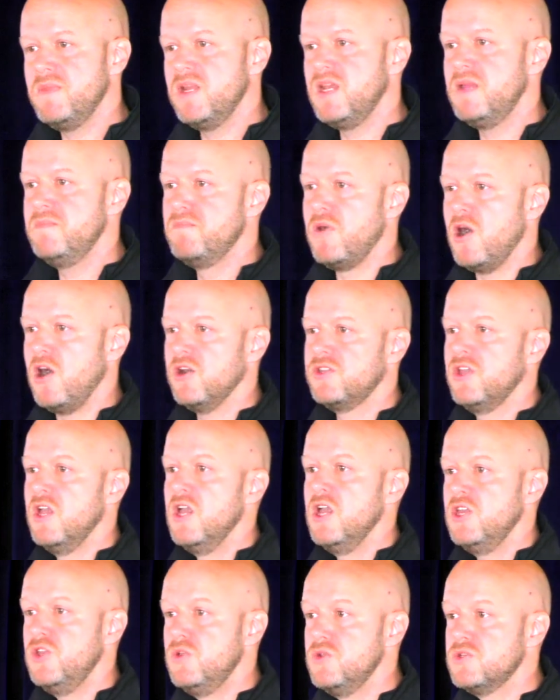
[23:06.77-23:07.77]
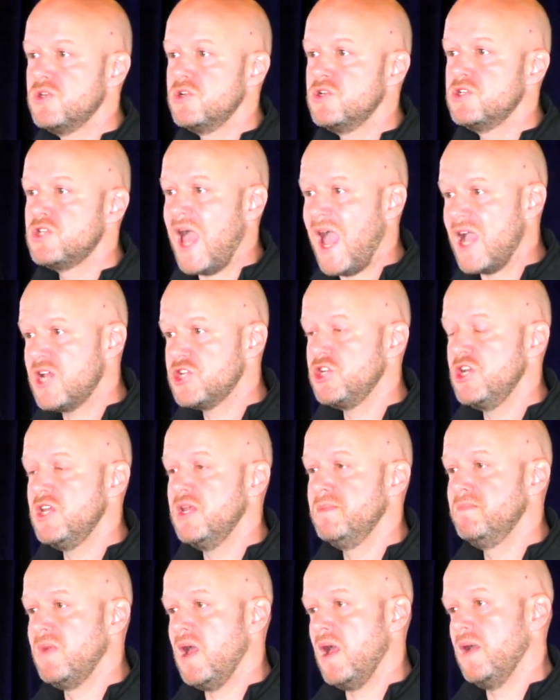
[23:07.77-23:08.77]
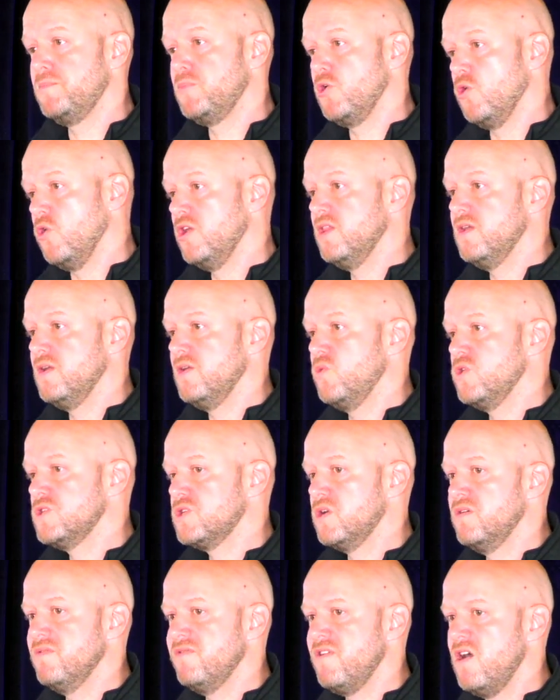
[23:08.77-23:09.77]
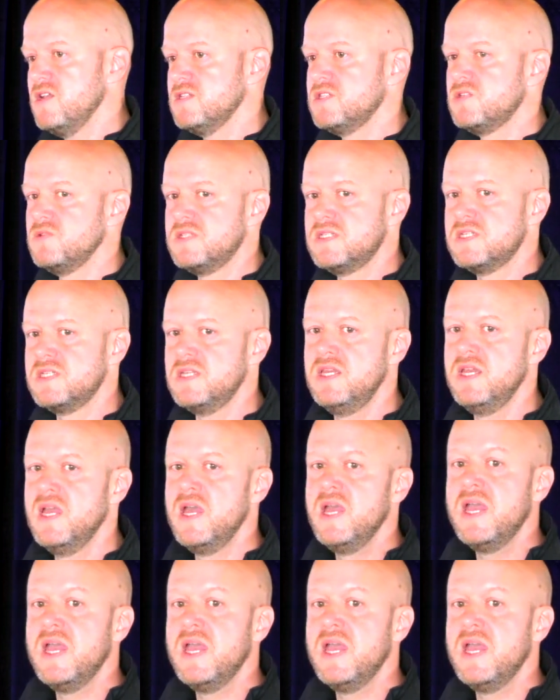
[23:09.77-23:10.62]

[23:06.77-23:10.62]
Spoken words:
many bot users actually employ the Wizard of Oz to see